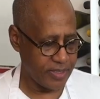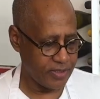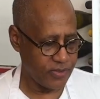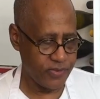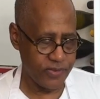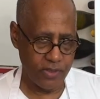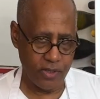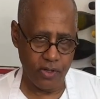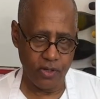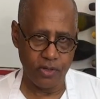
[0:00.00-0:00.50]

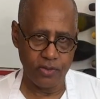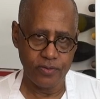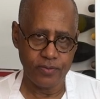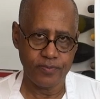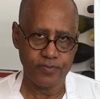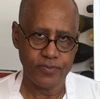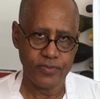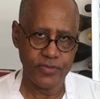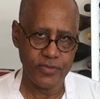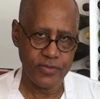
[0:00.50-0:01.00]
salt
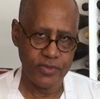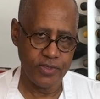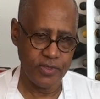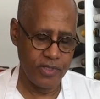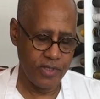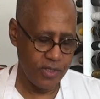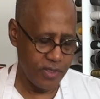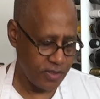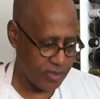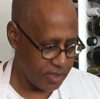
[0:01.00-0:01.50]

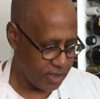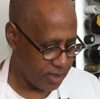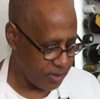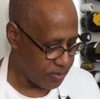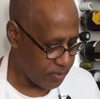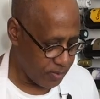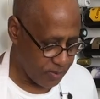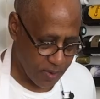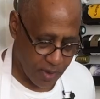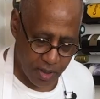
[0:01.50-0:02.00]
to get
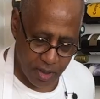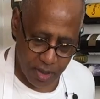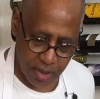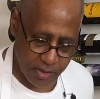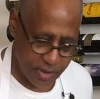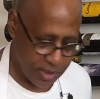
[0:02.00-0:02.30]
through all the